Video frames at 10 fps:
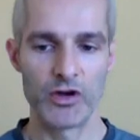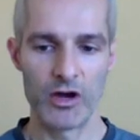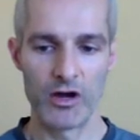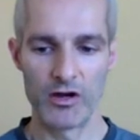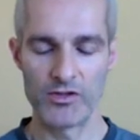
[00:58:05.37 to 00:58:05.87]

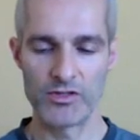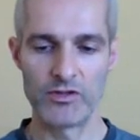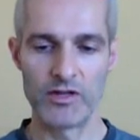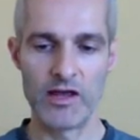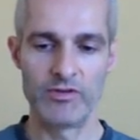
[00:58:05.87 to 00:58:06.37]
car, so
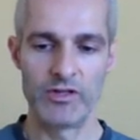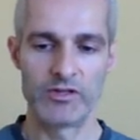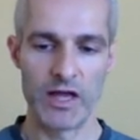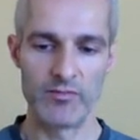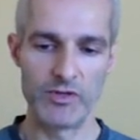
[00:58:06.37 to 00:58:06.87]
that every
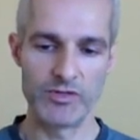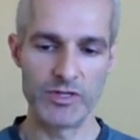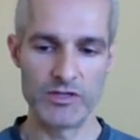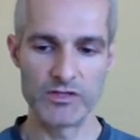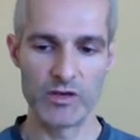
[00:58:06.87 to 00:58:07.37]
time you
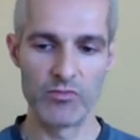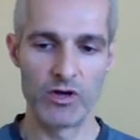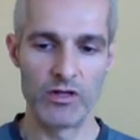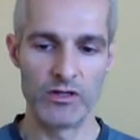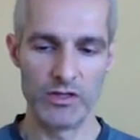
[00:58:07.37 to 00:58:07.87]
see
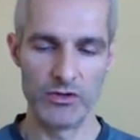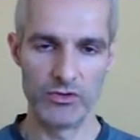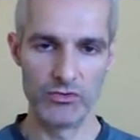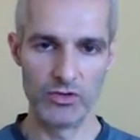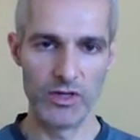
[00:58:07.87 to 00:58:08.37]
someone, you